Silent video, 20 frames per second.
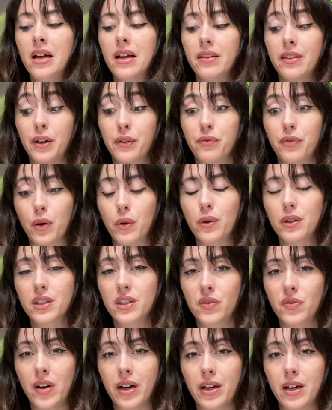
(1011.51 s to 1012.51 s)
They're
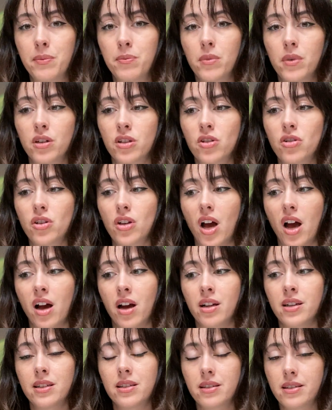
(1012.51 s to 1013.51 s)
focused very much
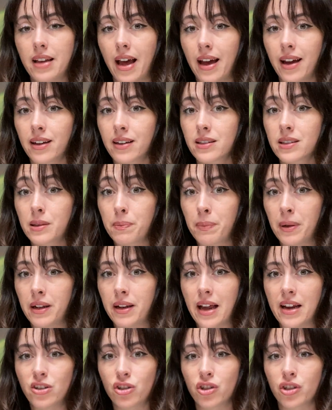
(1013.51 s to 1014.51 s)
on sex,
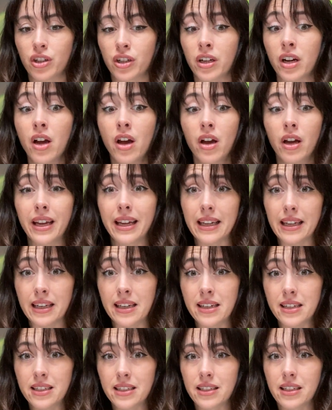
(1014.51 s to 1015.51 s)
pleasure,
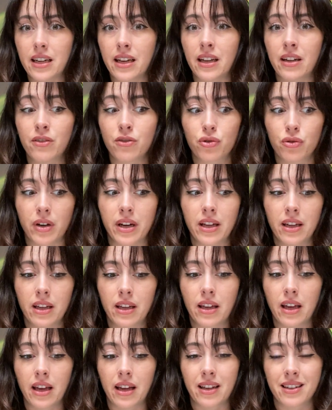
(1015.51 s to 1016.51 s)
eating,
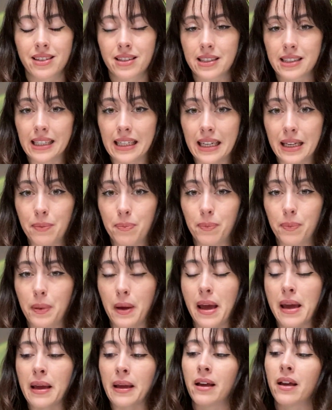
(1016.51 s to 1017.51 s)
drinking,
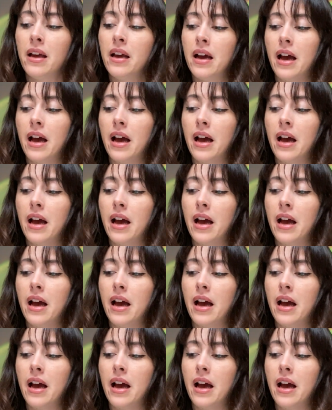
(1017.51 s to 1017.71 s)
sleeping,